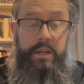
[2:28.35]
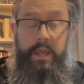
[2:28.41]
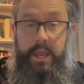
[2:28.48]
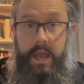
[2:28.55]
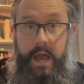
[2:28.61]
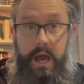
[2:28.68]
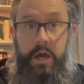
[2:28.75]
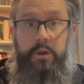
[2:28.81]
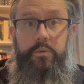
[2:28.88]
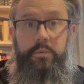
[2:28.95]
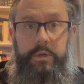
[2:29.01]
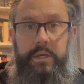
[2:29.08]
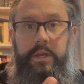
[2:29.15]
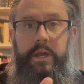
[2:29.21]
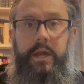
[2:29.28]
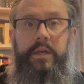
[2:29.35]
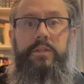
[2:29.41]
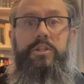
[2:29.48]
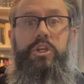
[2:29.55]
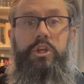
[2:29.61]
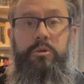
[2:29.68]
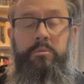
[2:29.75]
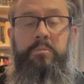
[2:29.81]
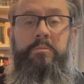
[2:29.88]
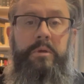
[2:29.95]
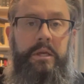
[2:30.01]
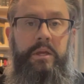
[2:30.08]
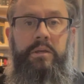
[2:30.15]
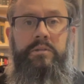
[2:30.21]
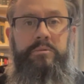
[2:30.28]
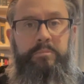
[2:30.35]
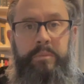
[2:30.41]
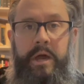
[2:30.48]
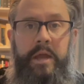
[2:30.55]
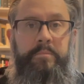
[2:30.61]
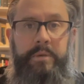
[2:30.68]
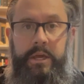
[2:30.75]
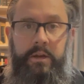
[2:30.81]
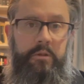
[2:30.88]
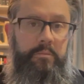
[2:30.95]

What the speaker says: how do we as human beings, bipedal